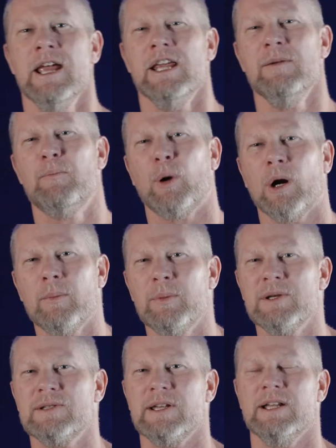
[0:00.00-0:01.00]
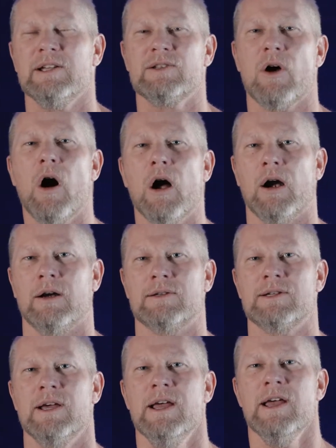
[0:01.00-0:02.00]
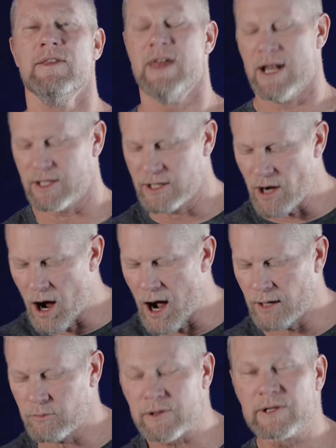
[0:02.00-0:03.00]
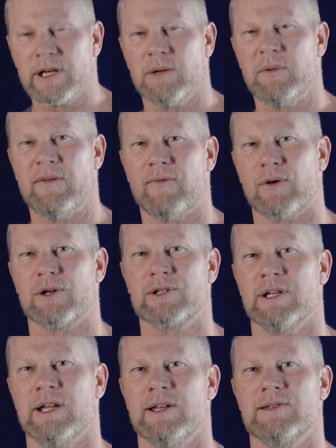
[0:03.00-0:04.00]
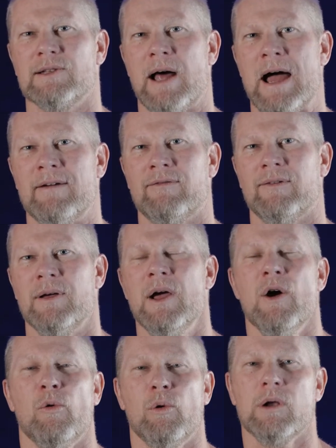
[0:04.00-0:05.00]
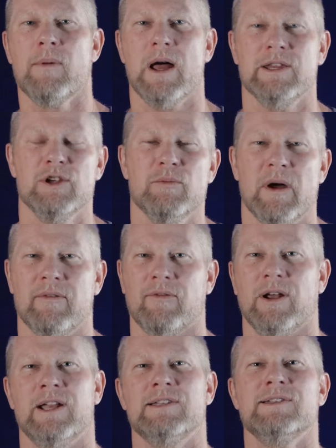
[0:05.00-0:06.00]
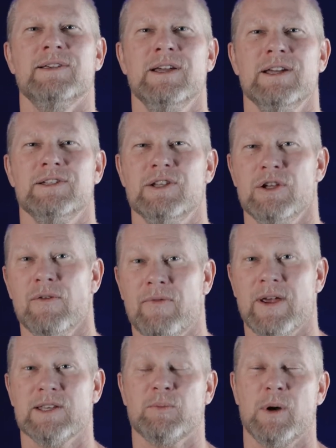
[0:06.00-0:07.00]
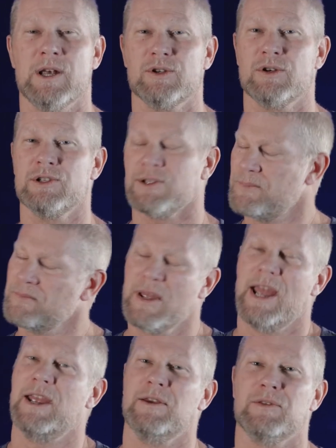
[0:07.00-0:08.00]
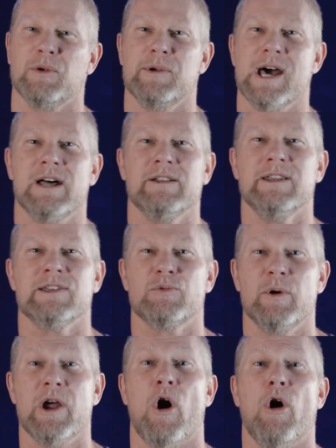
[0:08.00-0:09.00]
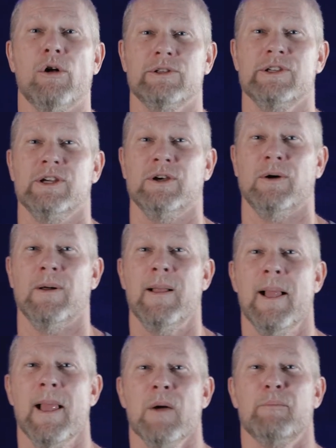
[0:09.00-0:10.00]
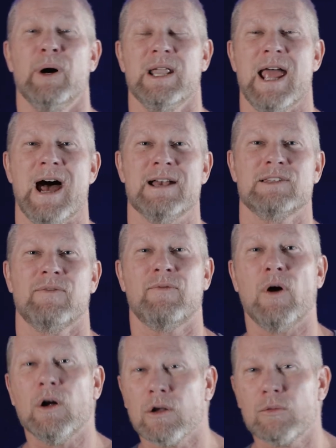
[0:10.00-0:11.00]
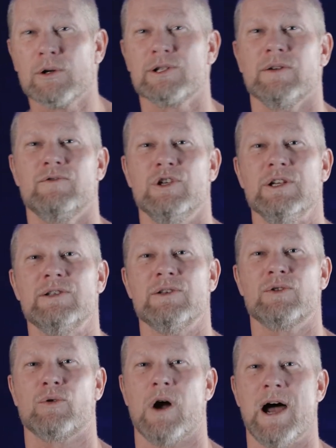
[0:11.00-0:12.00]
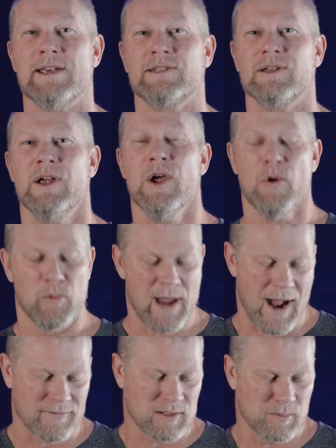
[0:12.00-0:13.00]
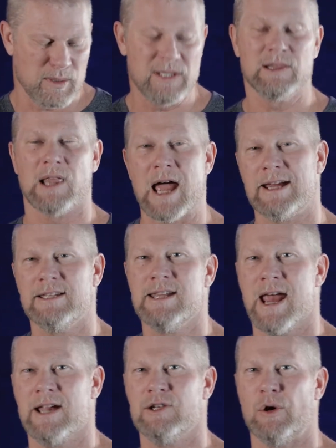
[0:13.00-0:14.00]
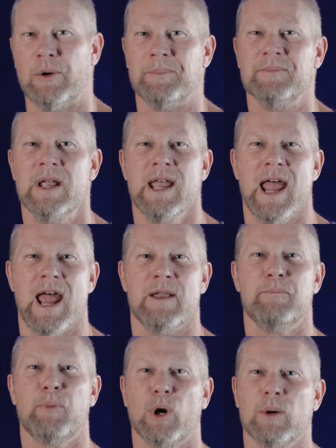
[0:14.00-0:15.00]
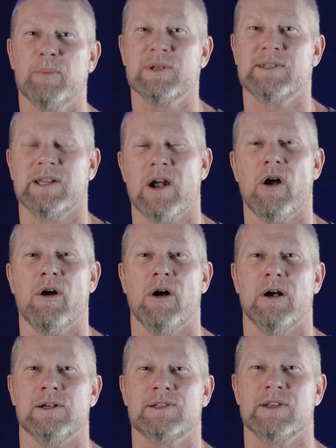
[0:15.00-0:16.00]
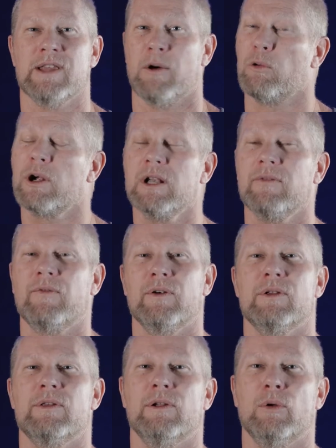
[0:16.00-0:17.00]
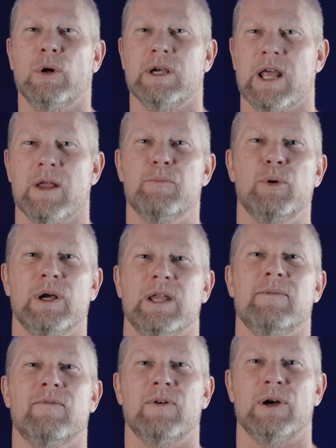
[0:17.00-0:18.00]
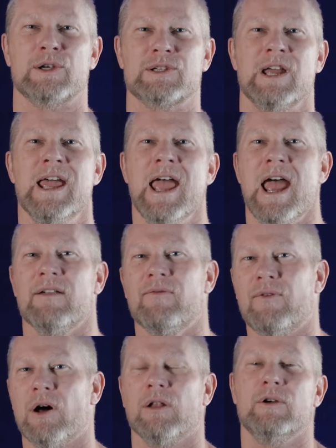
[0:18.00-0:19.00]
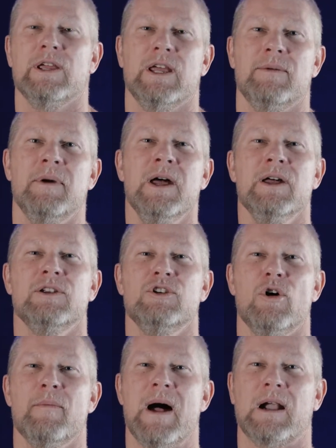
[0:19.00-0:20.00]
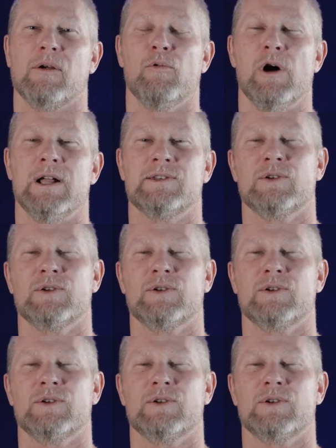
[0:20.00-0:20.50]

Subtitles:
He purposed in his heart that God was going to be first in his life. What about you, my friend? Do you face pressures? Hey, the reality is we all do. But as followers of Jesus Christ, we have to be like Daniel and purpose in our hearts that we're going to fear the Lord and put him first and follow him no matter what.